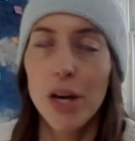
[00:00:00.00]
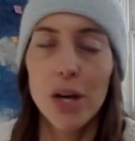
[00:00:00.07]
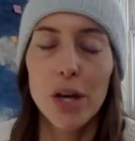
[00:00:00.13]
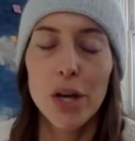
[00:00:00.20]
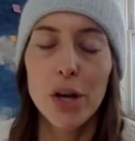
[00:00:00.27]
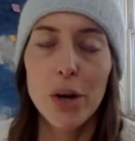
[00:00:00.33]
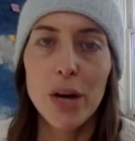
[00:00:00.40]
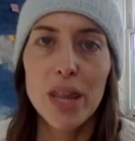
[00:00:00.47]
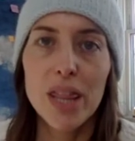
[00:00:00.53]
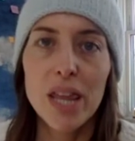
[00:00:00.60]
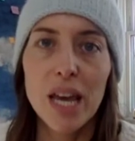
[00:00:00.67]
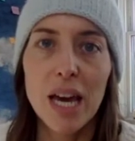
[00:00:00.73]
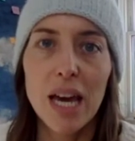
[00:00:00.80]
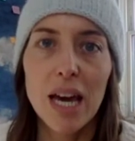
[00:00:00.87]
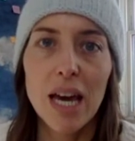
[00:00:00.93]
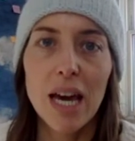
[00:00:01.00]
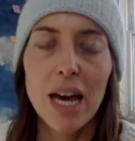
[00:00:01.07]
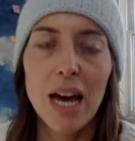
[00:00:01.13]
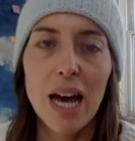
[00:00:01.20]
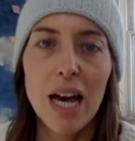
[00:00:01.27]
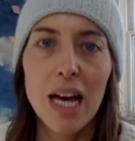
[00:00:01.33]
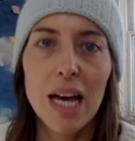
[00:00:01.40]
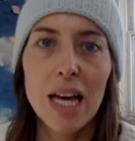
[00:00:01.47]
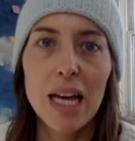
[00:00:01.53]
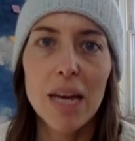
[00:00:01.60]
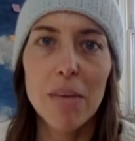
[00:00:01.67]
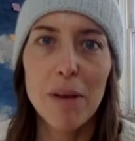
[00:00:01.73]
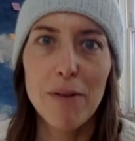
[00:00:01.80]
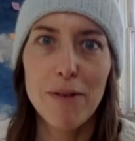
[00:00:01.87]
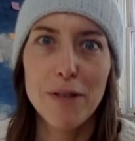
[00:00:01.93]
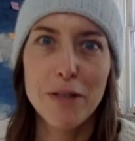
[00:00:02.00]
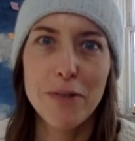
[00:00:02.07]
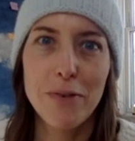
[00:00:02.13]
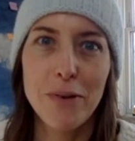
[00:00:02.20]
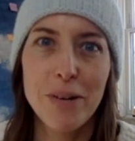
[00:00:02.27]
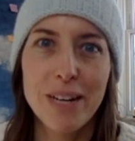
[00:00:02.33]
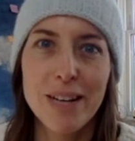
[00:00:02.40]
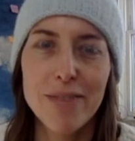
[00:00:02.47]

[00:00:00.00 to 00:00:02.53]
I think in my first 40,